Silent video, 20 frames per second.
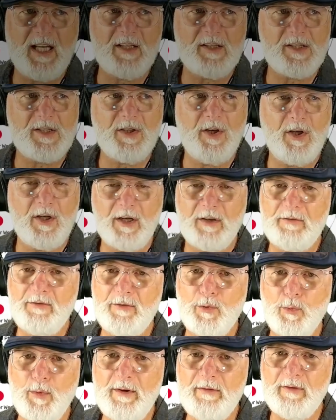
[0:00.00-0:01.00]
side of the
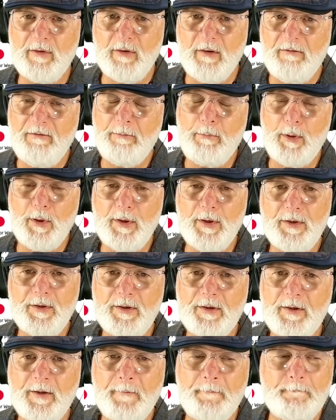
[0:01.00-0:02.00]
river of
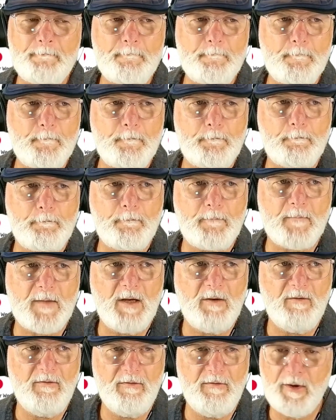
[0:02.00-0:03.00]
Perth.
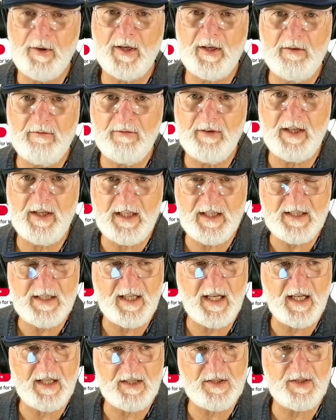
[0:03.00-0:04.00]
Very convenient to
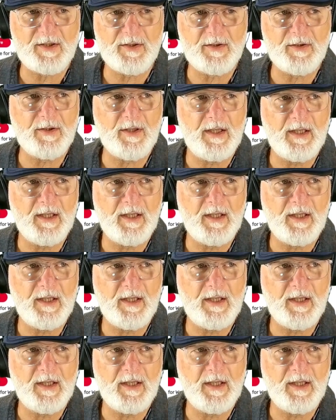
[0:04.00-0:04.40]
get to.